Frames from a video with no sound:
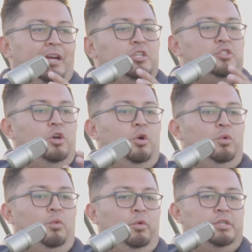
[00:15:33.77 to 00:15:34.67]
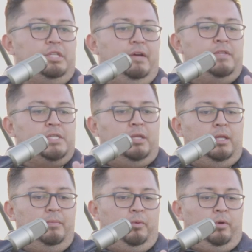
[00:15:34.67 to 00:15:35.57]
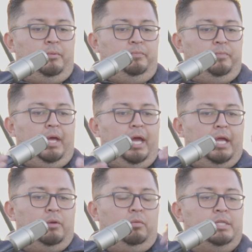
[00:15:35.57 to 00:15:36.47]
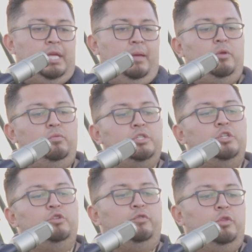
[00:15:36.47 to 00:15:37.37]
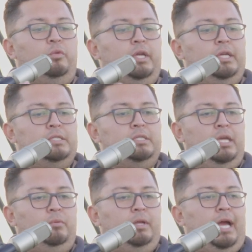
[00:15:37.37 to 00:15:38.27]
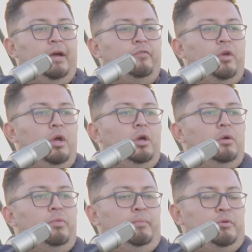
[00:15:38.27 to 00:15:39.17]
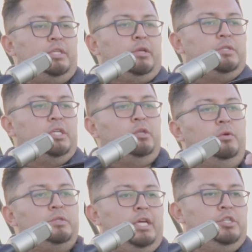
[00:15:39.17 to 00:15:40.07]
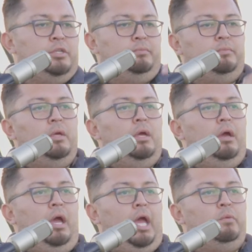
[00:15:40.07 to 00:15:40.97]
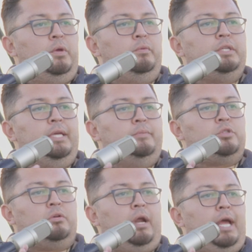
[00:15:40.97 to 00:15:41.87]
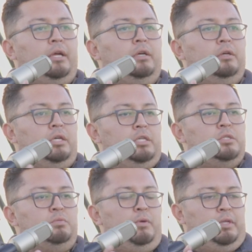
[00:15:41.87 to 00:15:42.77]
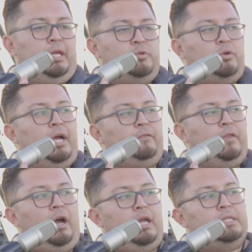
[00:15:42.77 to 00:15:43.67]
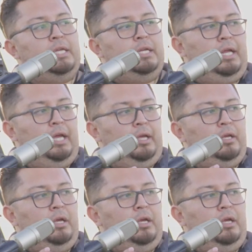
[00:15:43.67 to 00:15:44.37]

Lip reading: So we used to have this clipboard, and what Damon would do for the week is he would have the music that was in the rotation, and we would keep track, because we would keep track for the hottest 8 at 8.